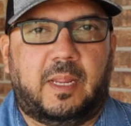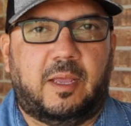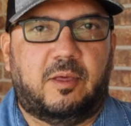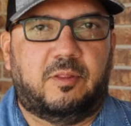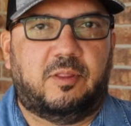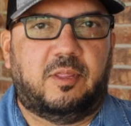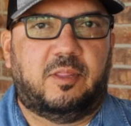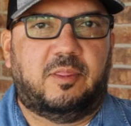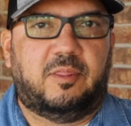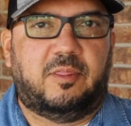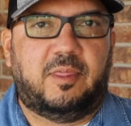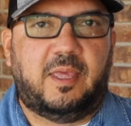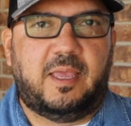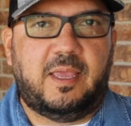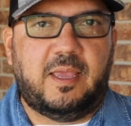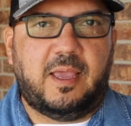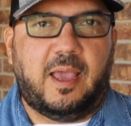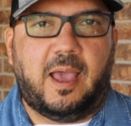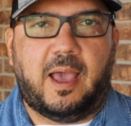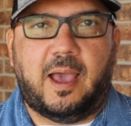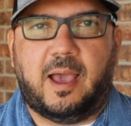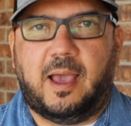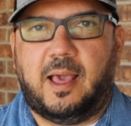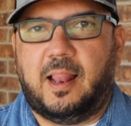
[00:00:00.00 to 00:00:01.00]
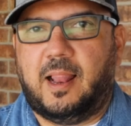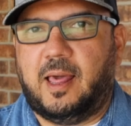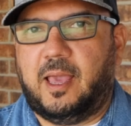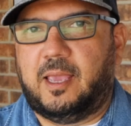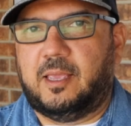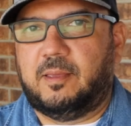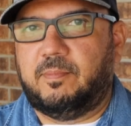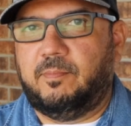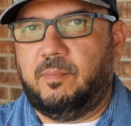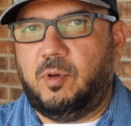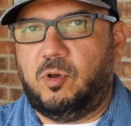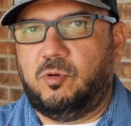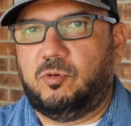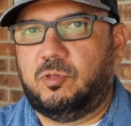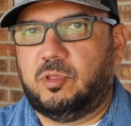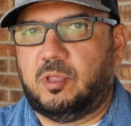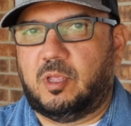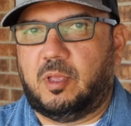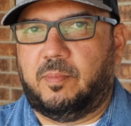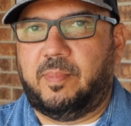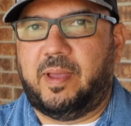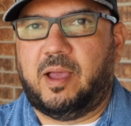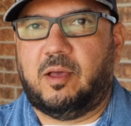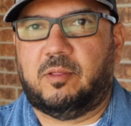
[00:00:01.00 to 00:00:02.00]
Now the thing I like
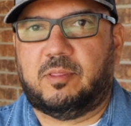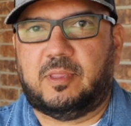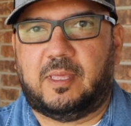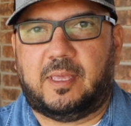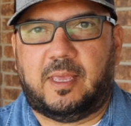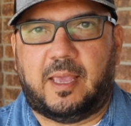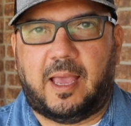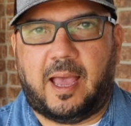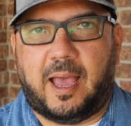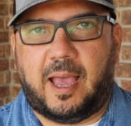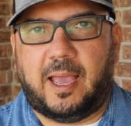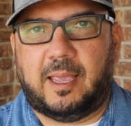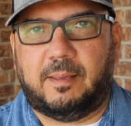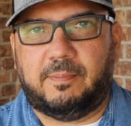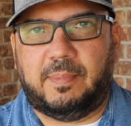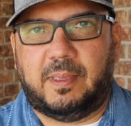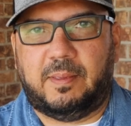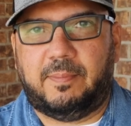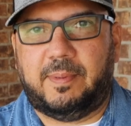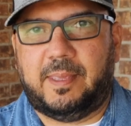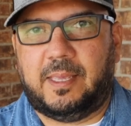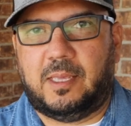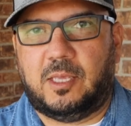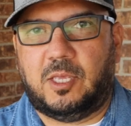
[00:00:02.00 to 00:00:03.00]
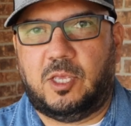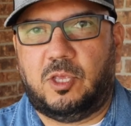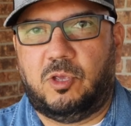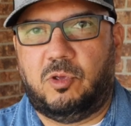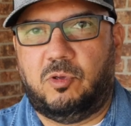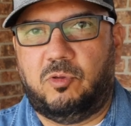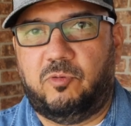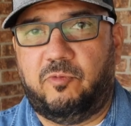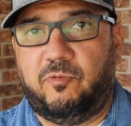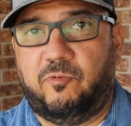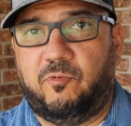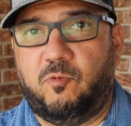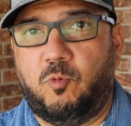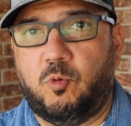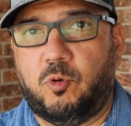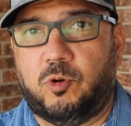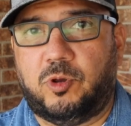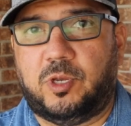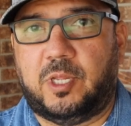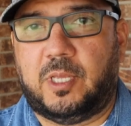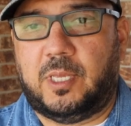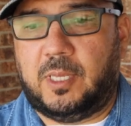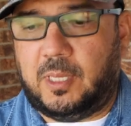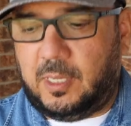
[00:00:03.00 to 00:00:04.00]
most about the IBBQ
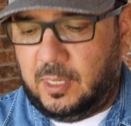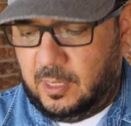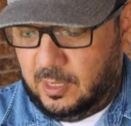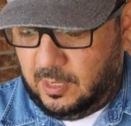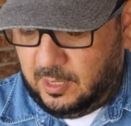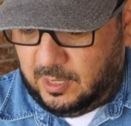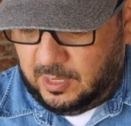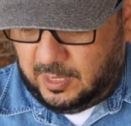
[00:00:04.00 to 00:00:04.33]
4T